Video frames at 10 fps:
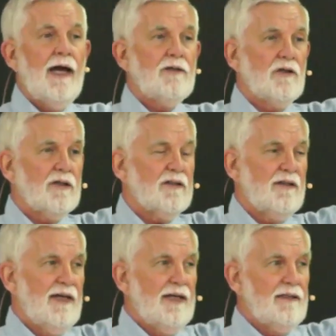And you get
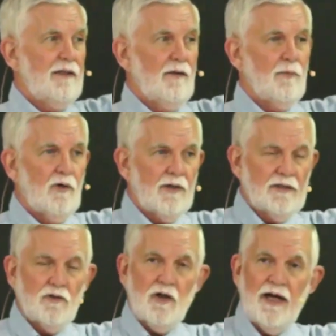to the end of the
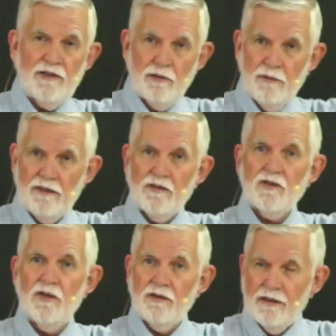book, and Joshua
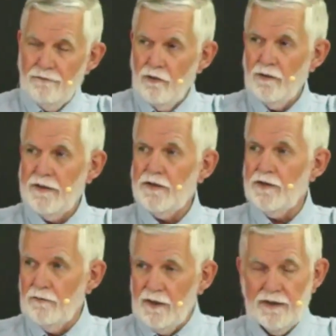is looking
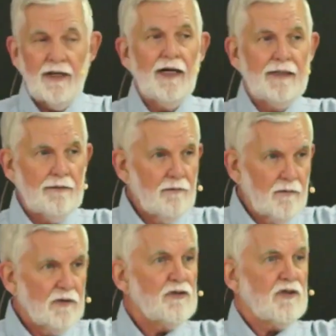forward to what God
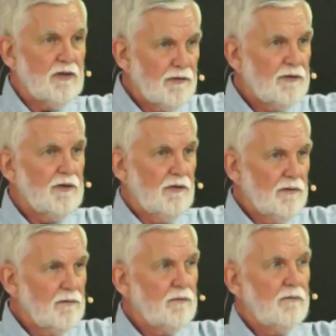will still do.